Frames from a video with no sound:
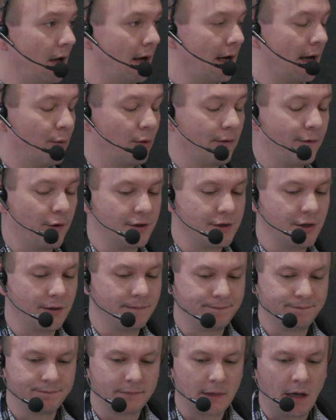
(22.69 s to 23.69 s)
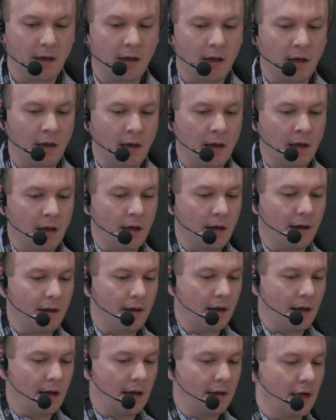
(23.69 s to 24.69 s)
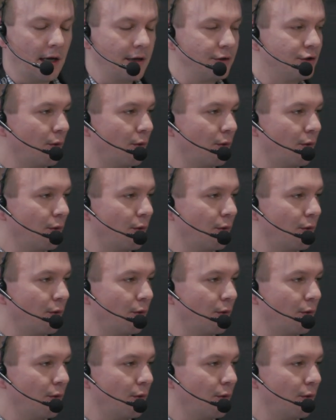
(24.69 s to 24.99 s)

uh, referred to. Uh,